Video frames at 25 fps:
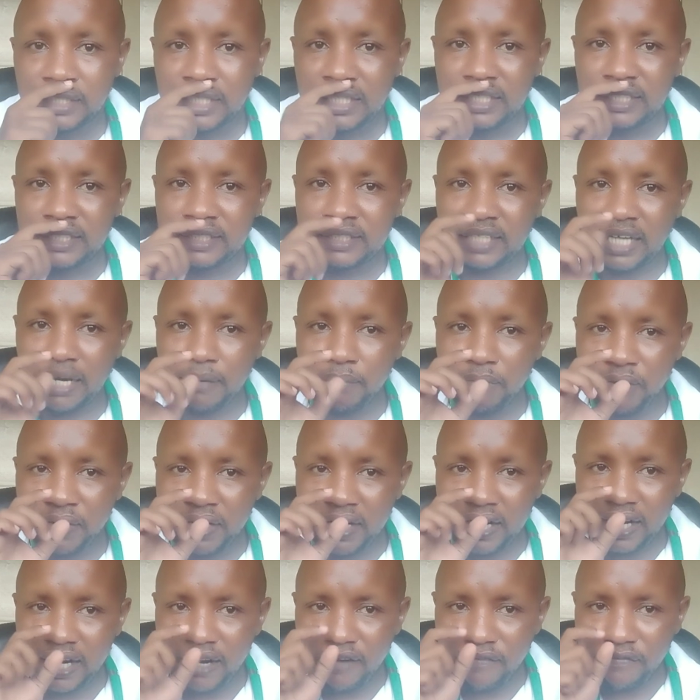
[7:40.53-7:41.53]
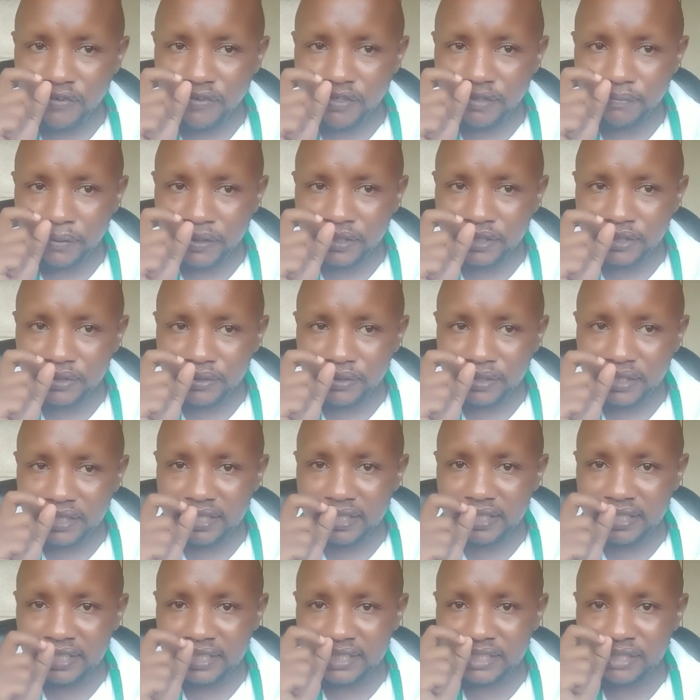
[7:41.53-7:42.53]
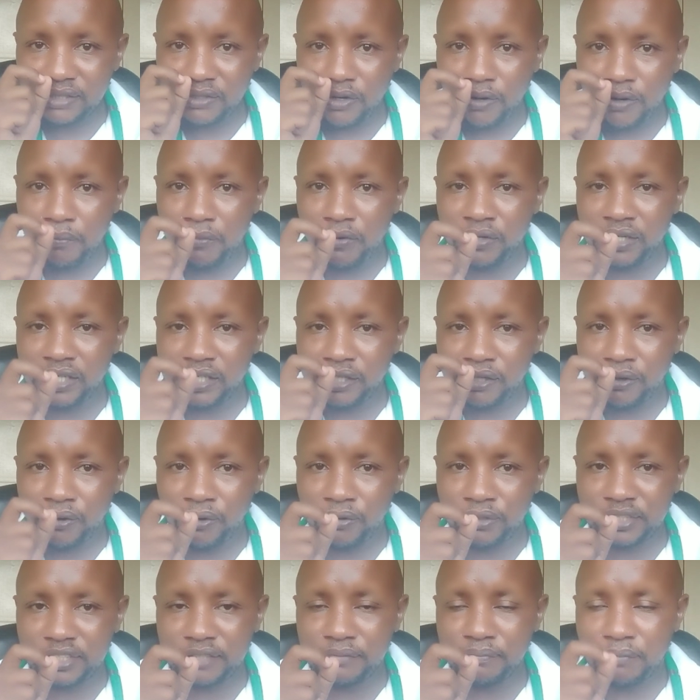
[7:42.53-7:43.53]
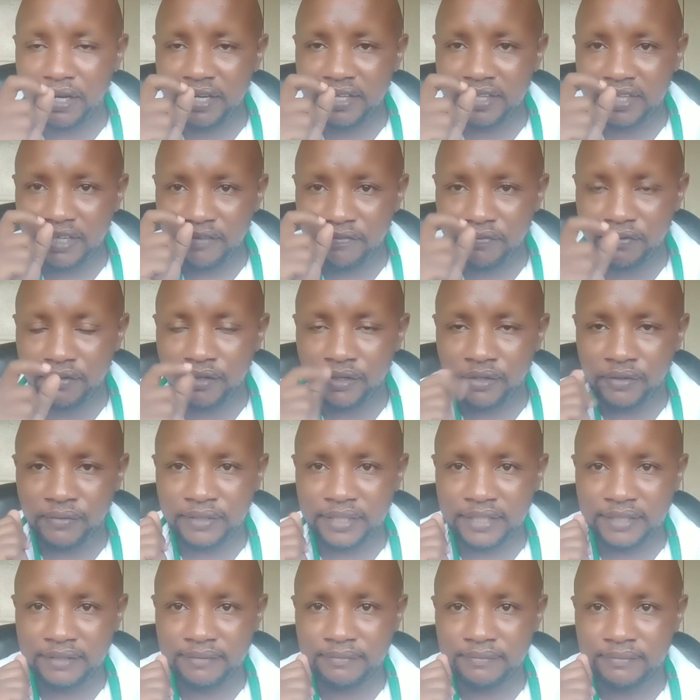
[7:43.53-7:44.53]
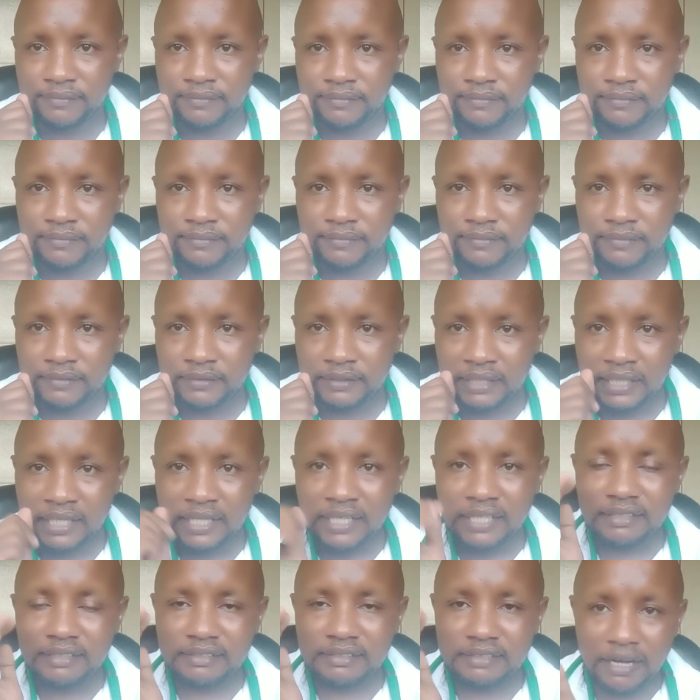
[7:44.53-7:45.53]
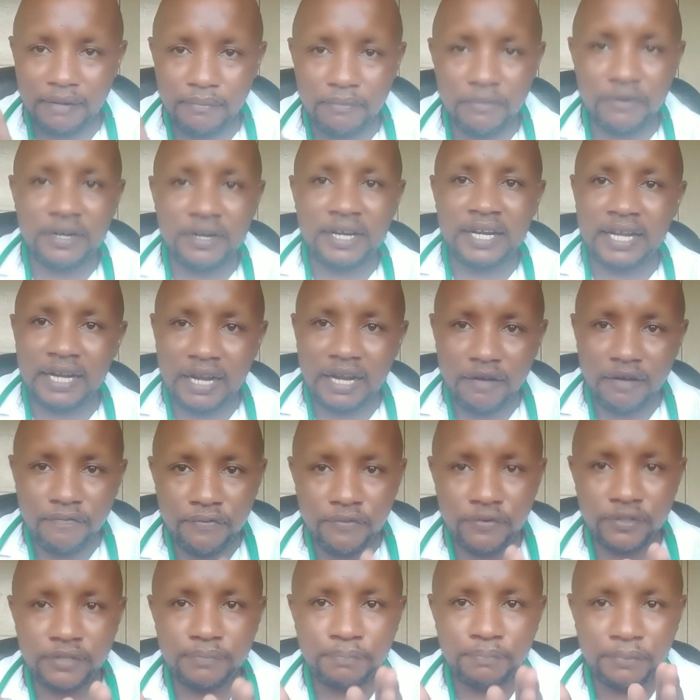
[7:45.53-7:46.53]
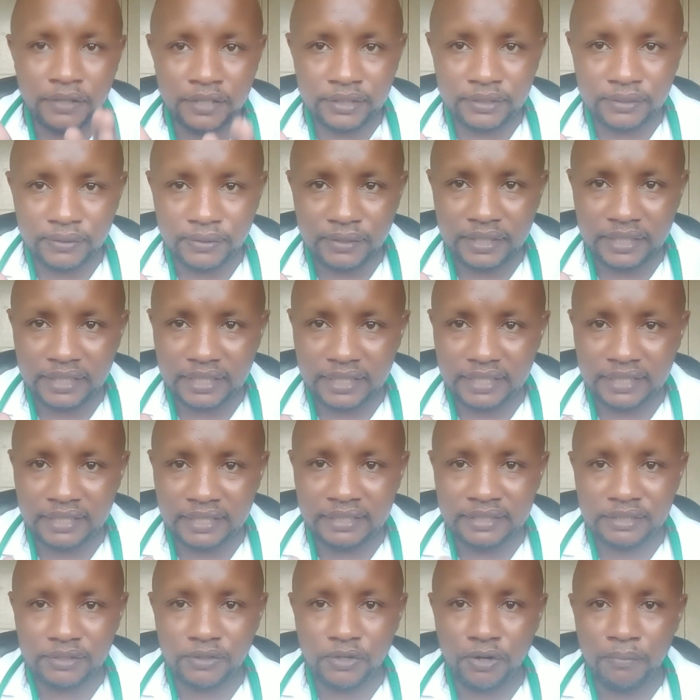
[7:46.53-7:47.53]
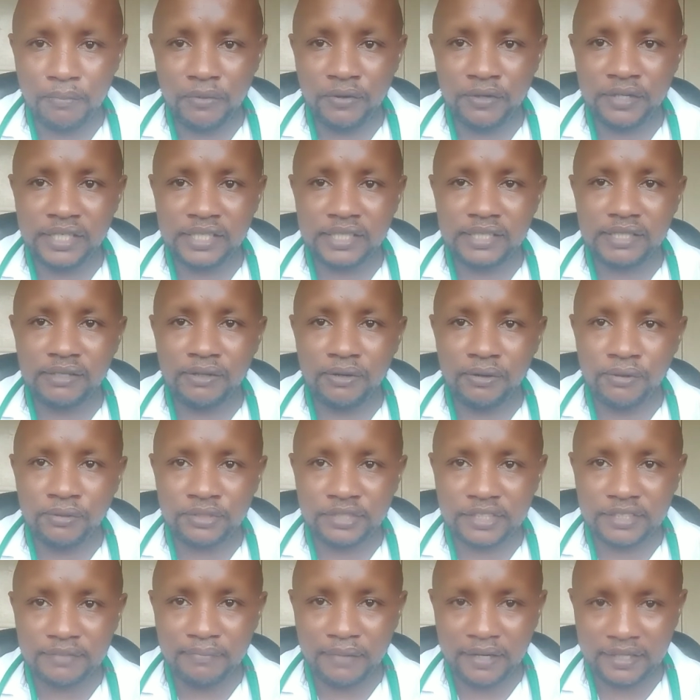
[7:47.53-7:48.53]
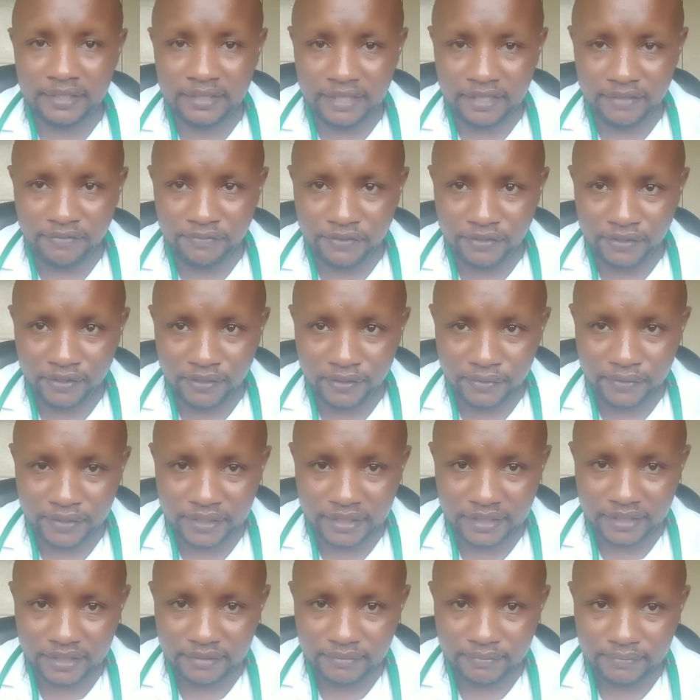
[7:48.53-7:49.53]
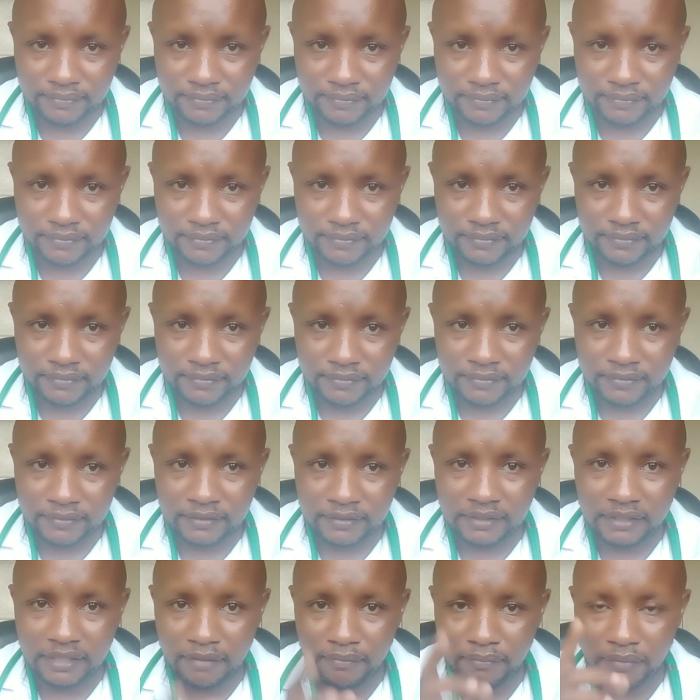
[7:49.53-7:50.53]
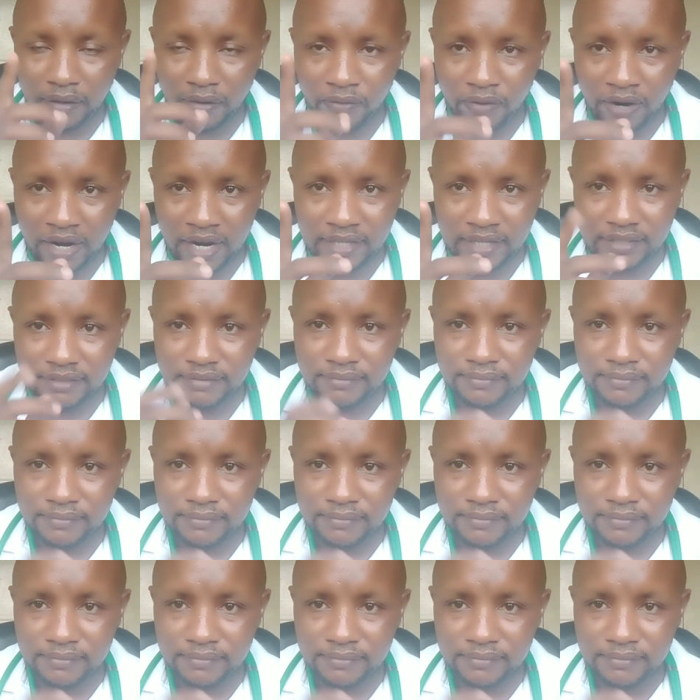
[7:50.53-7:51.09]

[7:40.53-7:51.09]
Salmonella food poisoning is commonly caused by the following. Salmonella food poisoning is commonly caused by the following. Number 1,